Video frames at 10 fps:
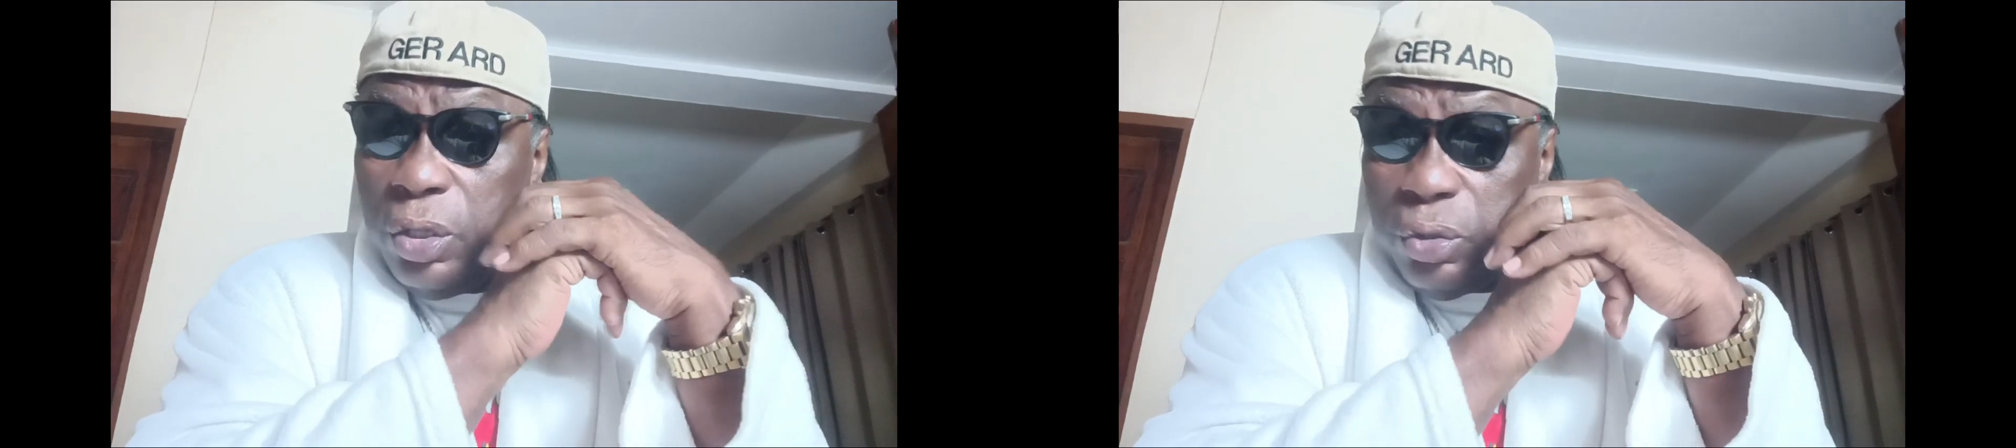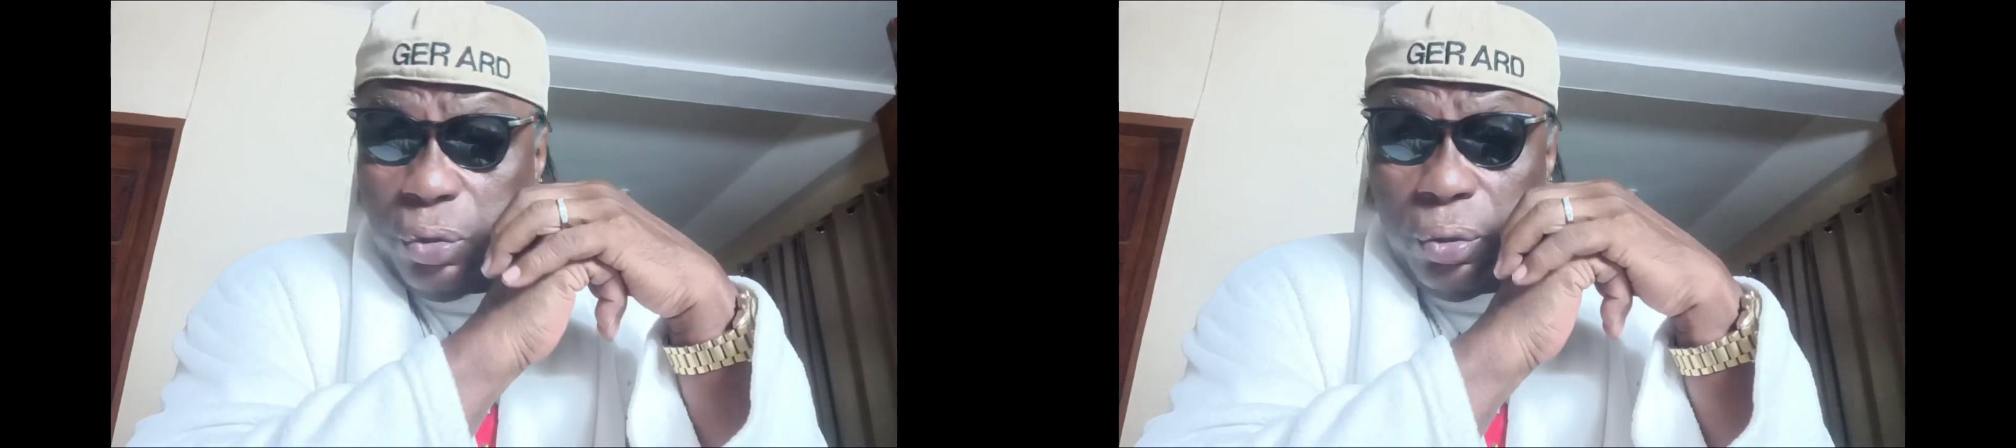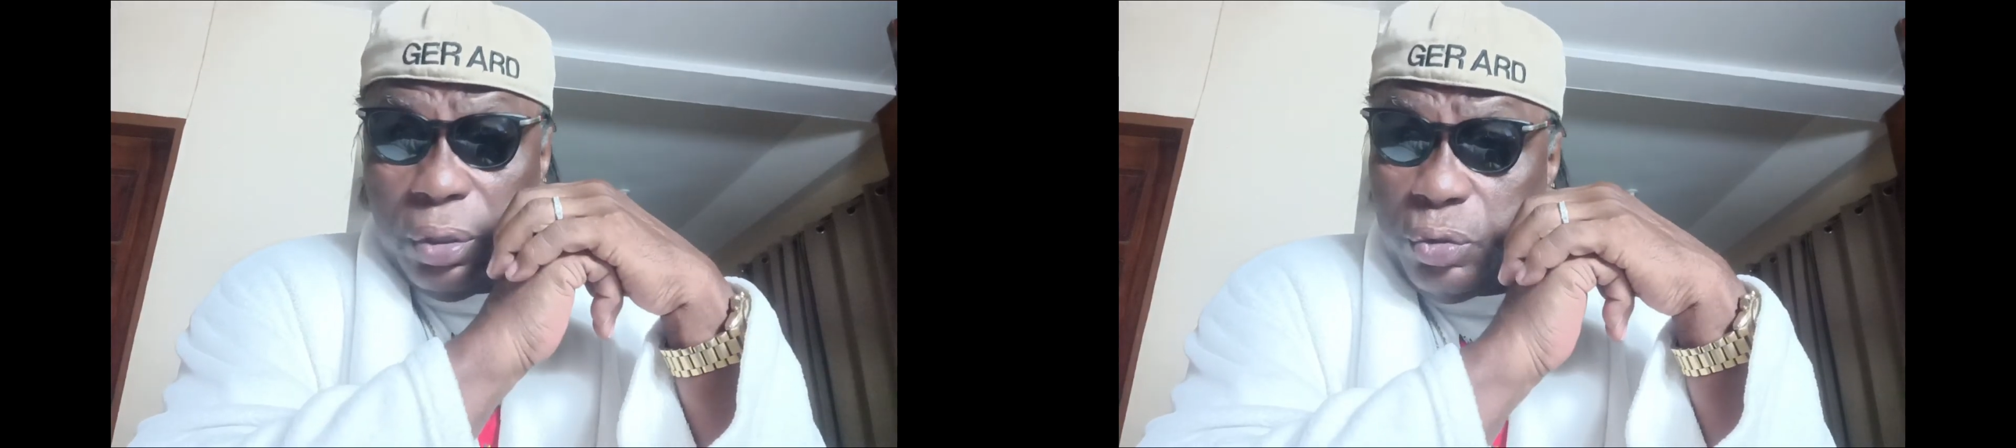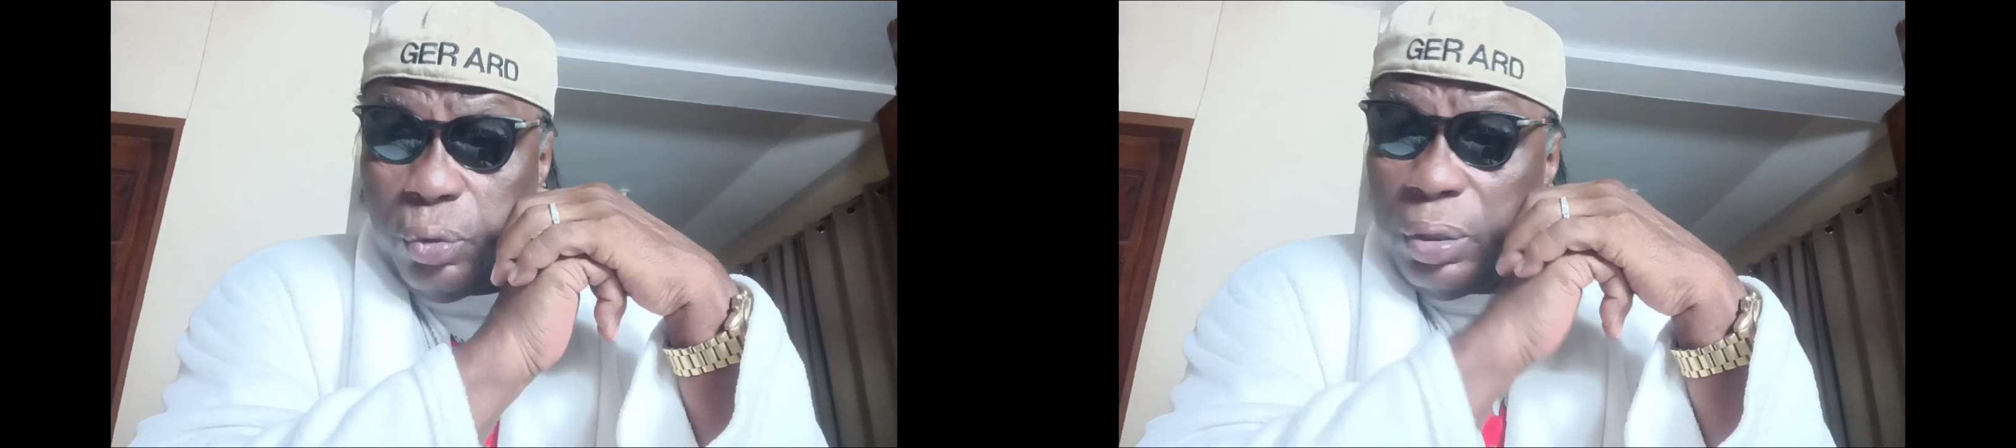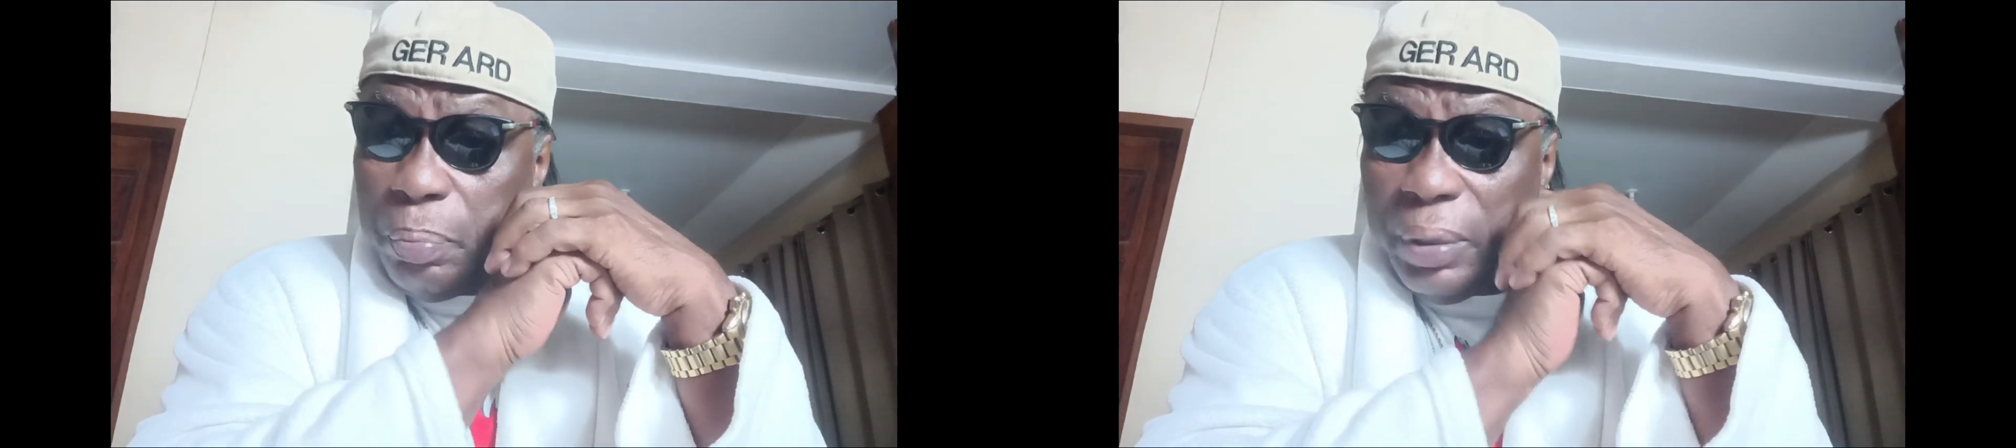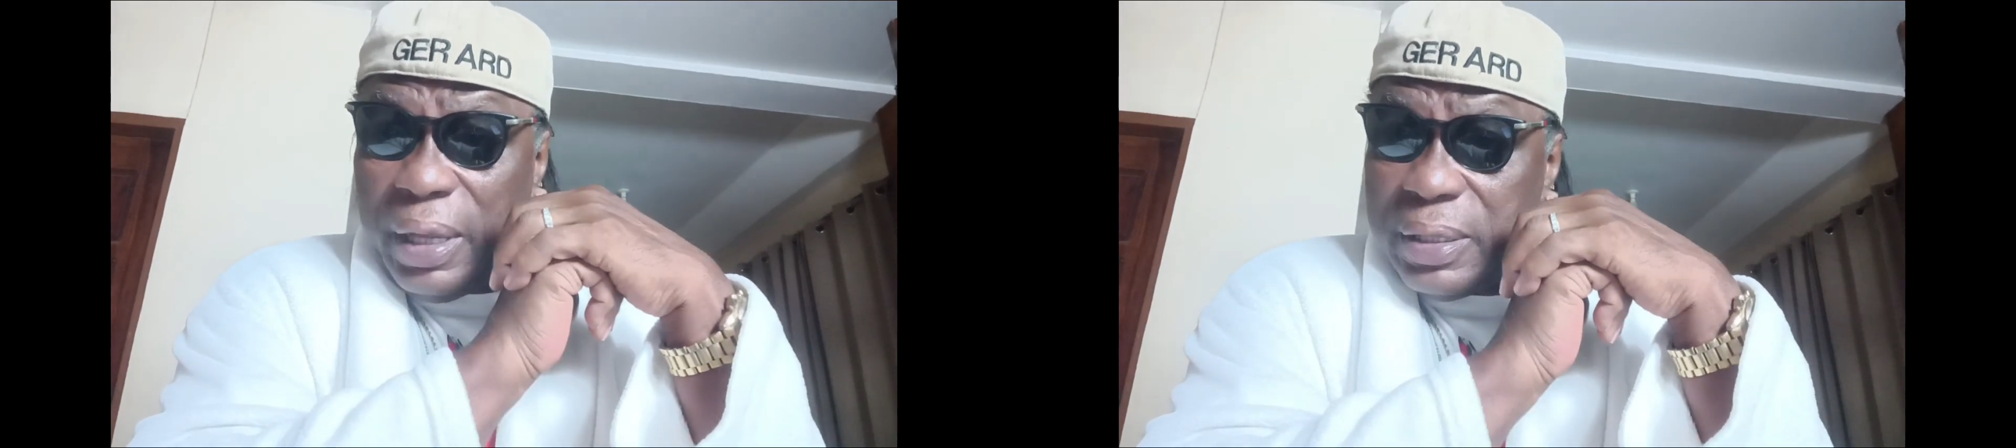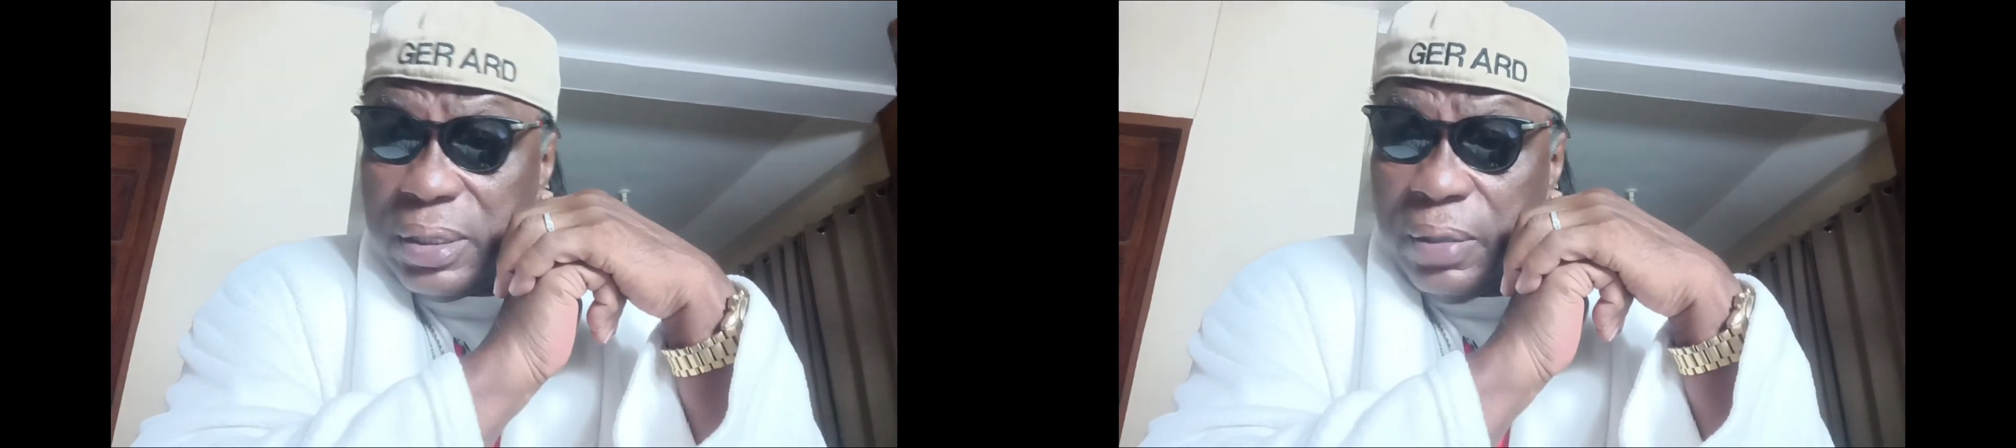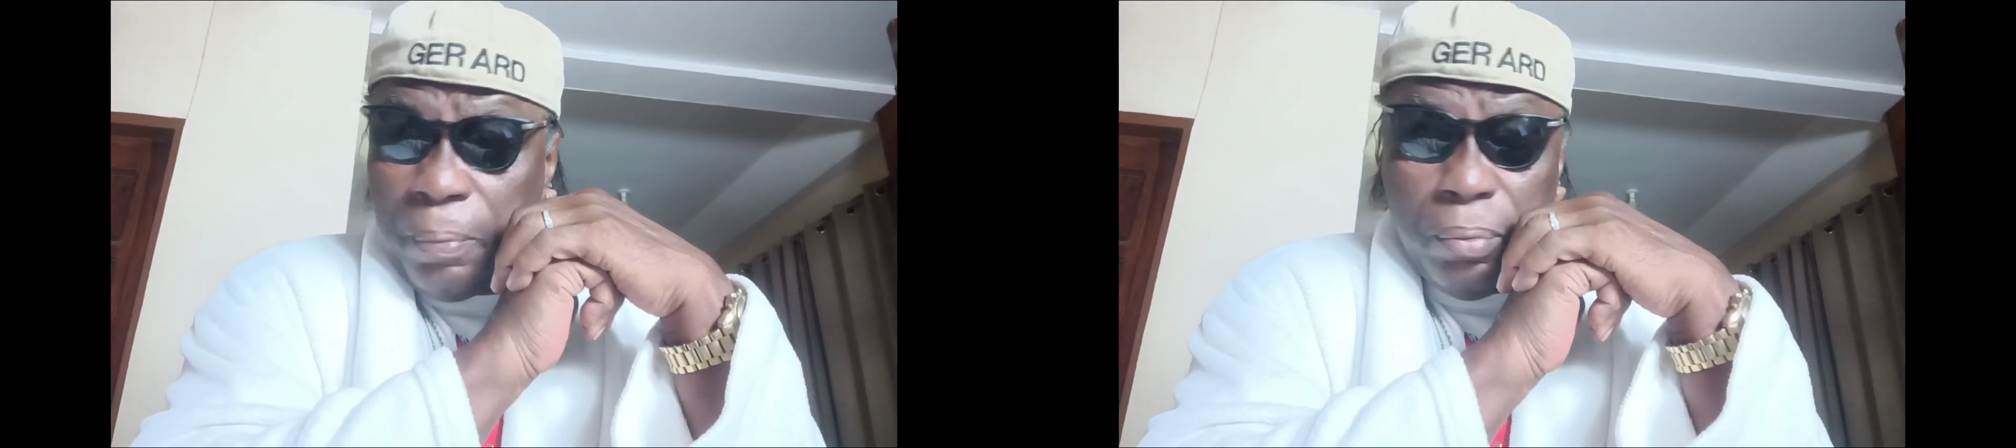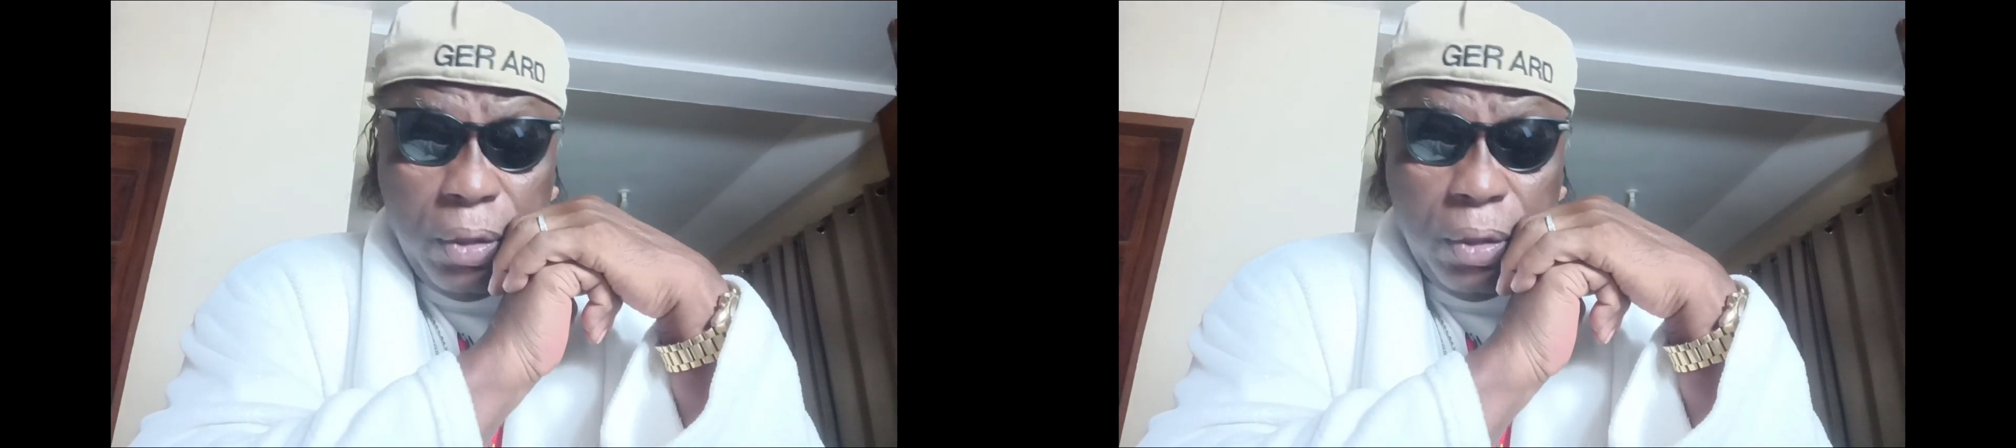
truly, truly blessed,